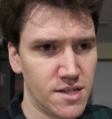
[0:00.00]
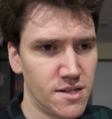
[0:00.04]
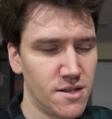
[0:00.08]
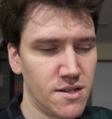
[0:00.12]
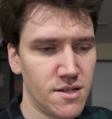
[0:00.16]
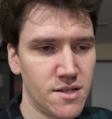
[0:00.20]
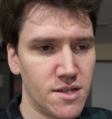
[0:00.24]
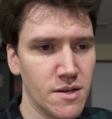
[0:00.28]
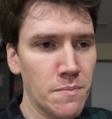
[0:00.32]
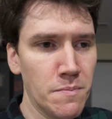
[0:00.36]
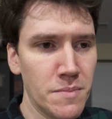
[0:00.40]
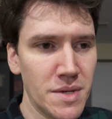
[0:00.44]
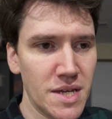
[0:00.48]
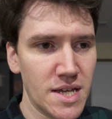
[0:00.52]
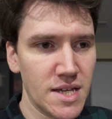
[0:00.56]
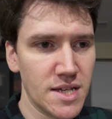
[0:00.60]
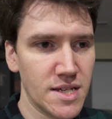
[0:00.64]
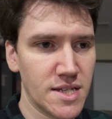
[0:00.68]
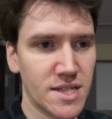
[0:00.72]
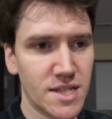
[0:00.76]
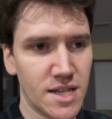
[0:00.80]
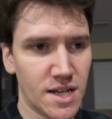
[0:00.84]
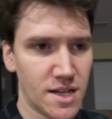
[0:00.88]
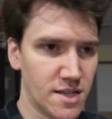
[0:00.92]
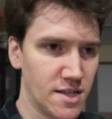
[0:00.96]
um, to me,
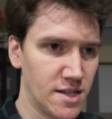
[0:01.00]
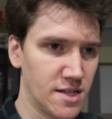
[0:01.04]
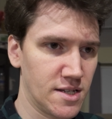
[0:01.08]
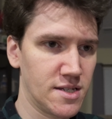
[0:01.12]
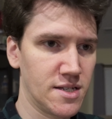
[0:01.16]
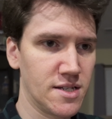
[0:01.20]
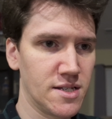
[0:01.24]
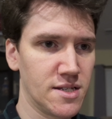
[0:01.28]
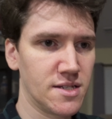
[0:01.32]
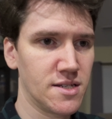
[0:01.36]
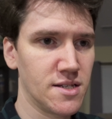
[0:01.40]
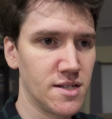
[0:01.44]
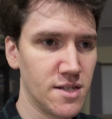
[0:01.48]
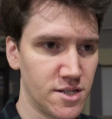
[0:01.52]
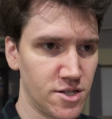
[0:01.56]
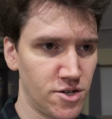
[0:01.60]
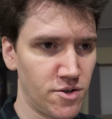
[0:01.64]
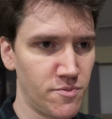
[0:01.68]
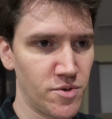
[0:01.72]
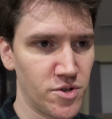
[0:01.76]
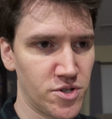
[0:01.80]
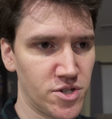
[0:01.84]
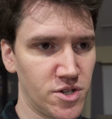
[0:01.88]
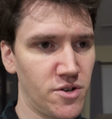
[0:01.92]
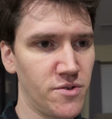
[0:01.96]
sickness is is
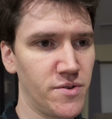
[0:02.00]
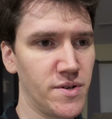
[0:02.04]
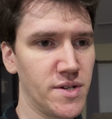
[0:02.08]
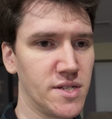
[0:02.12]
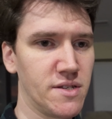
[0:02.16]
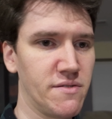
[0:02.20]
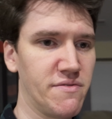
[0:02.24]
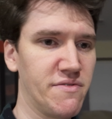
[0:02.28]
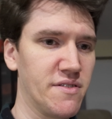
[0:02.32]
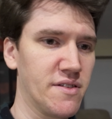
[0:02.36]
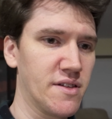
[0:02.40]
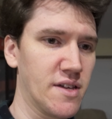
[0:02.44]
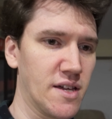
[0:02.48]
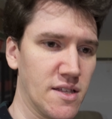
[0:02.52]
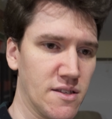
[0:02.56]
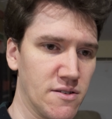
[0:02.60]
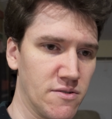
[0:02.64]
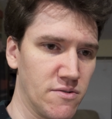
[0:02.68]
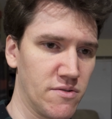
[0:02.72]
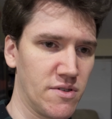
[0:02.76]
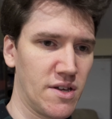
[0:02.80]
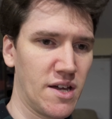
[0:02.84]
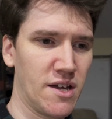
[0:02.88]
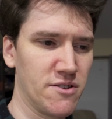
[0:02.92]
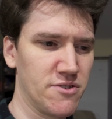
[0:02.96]
almost always affiliated
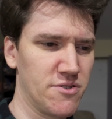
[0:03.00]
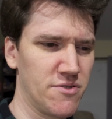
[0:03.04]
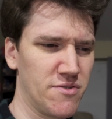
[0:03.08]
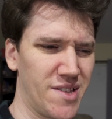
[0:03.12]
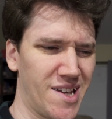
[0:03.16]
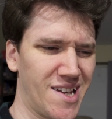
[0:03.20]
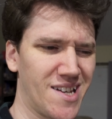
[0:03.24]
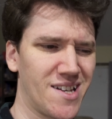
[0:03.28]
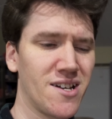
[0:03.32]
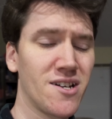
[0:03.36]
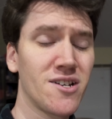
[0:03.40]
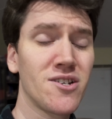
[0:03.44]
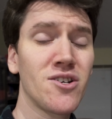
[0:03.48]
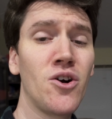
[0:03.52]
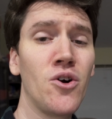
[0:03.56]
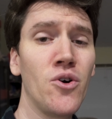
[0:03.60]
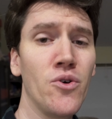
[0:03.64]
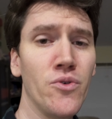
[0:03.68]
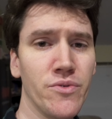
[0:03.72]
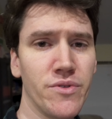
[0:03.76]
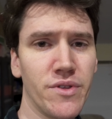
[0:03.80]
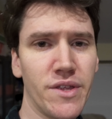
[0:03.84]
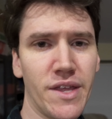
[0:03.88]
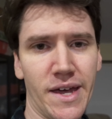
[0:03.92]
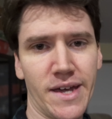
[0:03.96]
with I don't know, like
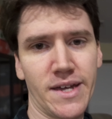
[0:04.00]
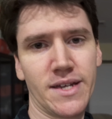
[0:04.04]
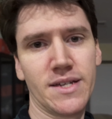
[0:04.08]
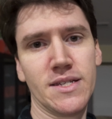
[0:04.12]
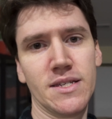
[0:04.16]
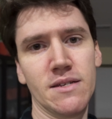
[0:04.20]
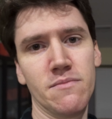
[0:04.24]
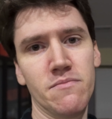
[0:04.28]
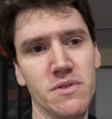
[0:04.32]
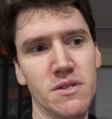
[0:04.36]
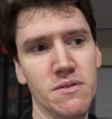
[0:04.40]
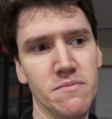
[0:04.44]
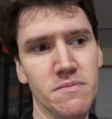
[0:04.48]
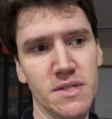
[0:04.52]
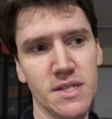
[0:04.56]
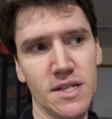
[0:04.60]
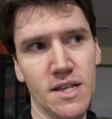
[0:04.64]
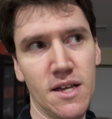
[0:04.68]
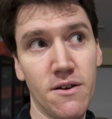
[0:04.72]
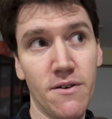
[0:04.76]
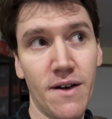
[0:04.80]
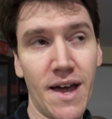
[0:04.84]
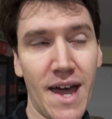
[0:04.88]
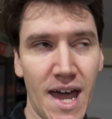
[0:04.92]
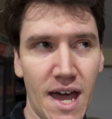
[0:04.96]
cold like symptoms,
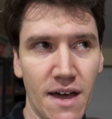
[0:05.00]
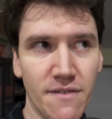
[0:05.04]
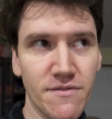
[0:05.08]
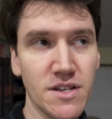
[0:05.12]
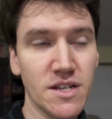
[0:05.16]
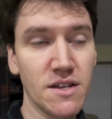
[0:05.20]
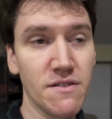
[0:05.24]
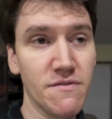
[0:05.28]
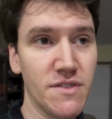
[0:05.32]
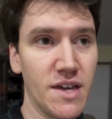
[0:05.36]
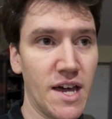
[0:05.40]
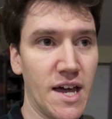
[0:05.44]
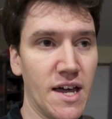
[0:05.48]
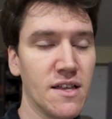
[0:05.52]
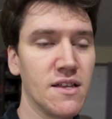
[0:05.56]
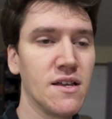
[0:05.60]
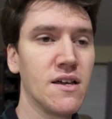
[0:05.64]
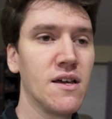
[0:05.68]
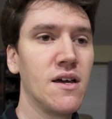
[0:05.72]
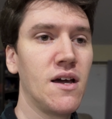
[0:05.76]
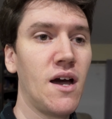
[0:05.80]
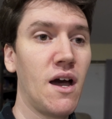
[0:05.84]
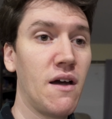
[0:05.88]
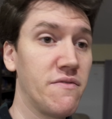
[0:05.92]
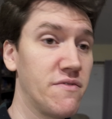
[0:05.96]
and I don't have any of
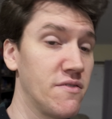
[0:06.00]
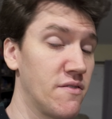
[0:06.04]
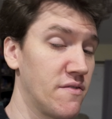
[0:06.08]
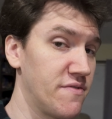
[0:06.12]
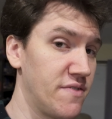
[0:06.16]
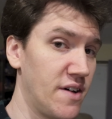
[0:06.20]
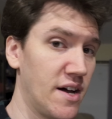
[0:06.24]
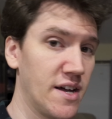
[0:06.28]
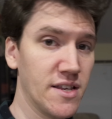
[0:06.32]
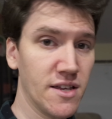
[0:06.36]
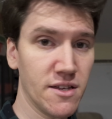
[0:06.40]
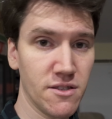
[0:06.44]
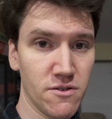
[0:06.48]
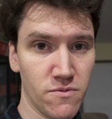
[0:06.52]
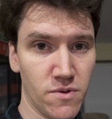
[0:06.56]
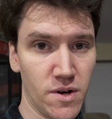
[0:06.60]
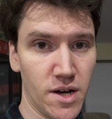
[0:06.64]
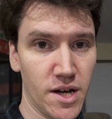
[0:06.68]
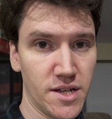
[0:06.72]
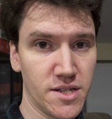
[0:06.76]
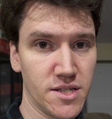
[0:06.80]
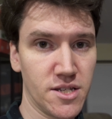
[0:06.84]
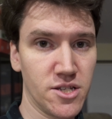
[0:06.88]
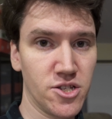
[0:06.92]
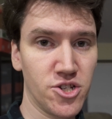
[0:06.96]
that. I feel fine
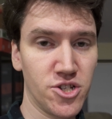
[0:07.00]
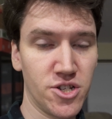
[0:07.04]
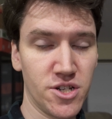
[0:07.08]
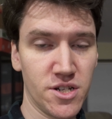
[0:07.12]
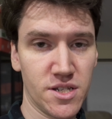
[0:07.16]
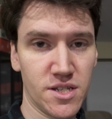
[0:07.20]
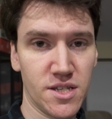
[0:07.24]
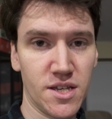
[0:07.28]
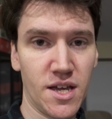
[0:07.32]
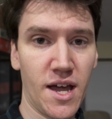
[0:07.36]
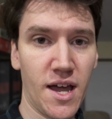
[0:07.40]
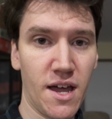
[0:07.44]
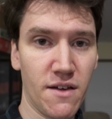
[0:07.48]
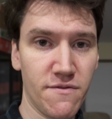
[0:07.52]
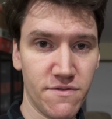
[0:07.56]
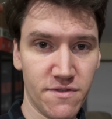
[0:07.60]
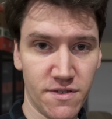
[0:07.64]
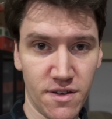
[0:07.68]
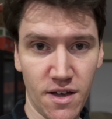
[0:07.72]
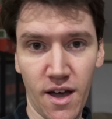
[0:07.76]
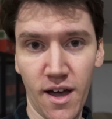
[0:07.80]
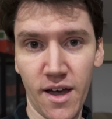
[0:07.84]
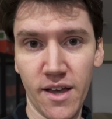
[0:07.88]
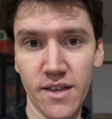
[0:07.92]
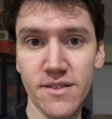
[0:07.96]
otherwise. It's just I've
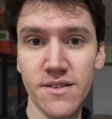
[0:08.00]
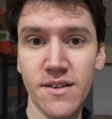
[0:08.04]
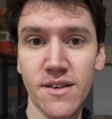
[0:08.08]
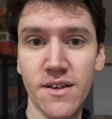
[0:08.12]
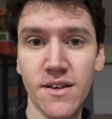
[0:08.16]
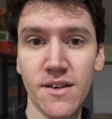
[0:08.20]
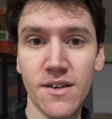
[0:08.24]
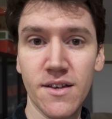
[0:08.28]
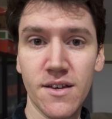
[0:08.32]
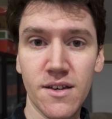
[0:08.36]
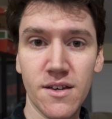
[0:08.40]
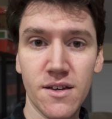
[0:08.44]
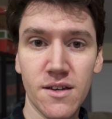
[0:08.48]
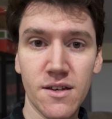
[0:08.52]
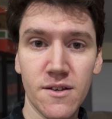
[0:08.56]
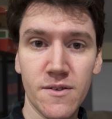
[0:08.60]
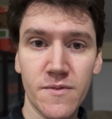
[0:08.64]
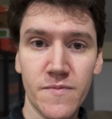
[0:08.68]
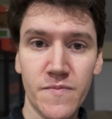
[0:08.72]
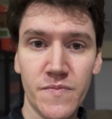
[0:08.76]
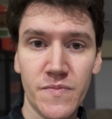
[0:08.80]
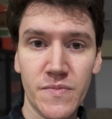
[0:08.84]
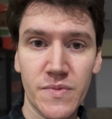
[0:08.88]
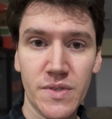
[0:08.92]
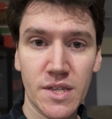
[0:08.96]
got
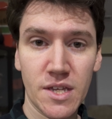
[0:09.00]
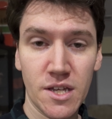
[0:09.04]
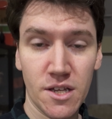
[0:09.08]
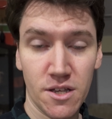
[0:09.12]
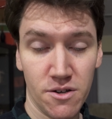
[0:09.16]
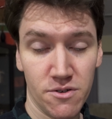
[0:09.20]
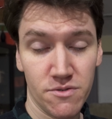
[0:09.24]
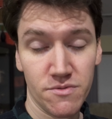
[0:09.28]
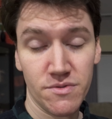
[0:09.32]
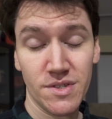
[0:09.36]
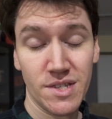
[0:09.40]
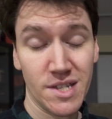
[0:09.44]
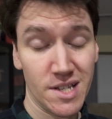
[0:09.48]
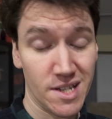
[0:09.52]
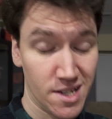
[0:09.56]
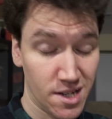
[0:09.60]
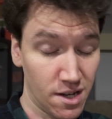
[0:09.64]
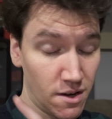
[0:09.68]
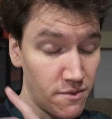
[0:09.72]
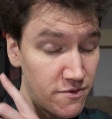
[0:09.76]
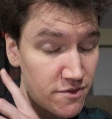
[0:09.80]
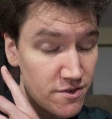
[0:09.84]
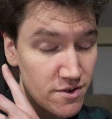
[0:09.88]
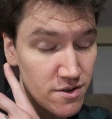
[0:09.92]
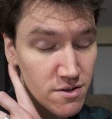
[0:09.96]
you know,
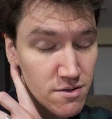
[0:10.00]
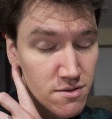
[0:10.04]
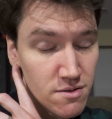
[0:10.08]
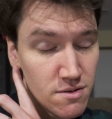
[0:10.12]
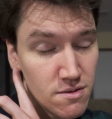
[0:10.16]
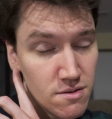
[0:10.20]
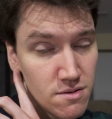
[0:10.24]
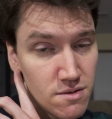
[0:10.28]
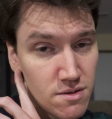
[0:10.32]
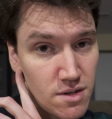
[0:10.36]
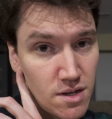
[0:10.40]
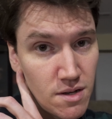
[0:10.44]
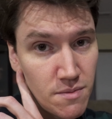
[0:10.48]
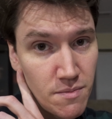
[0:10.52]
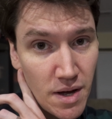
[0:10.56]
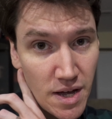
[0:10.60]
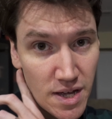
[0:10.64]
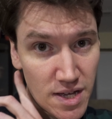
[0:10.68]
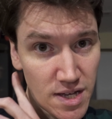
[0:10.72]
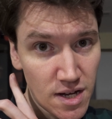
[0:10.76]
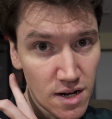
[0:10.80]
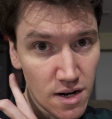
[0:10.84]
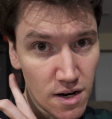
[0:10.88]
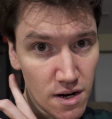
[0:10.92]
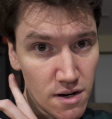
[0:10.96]
discomfort in
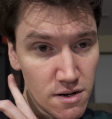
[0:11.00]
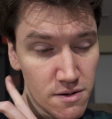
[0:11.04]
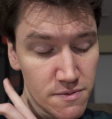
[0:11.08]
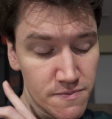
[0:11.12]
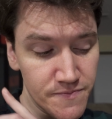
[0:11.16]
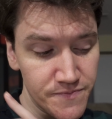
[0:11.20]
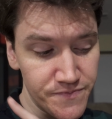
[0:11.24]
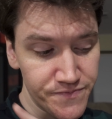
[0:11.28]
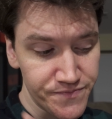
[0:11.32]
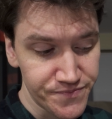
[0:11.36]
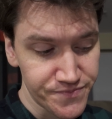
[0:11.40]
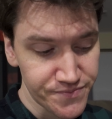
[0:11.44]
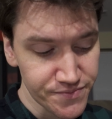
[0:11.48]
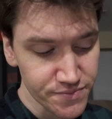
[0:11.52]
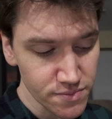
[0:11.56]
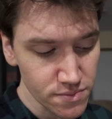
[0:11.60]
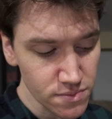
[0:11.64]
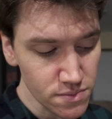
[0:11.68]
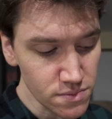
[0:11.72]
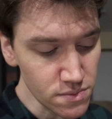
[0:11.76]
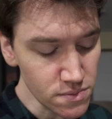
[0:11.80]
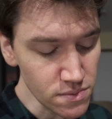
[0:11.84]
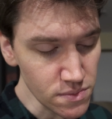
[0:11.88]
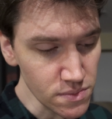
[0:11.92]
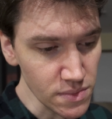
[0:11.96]
my ear.
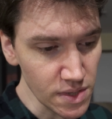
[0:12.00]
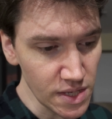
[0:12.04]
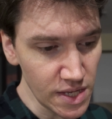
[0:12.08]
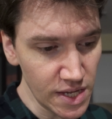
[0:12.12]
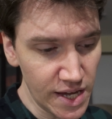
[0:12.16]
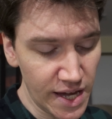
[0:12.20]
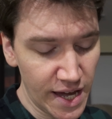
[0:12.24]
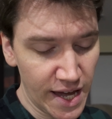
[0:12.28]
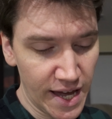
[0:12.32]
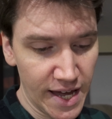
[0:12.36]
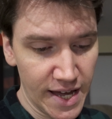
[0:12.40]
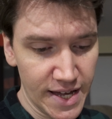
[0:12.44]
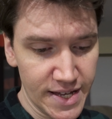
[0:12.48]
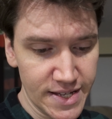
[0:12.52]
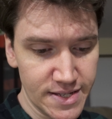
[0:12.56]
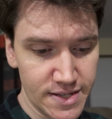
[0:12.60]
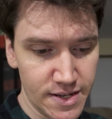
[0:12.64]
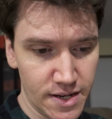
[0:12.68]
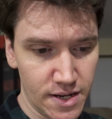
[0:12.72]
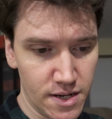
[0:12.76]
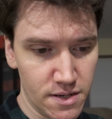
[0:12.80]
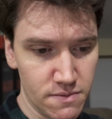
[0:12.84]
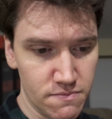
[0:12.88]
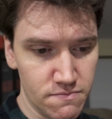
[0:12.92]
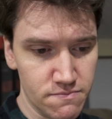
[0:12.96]
And
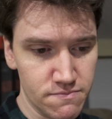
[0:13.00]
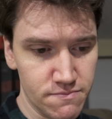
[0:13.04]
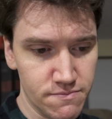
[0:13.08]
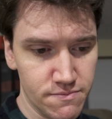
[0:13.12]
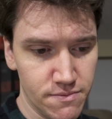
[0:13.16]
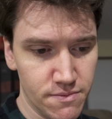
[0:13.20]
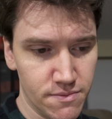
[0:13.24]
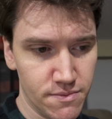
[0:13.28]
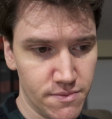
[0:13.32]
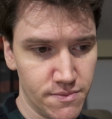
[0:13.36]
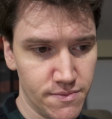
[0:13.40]
um,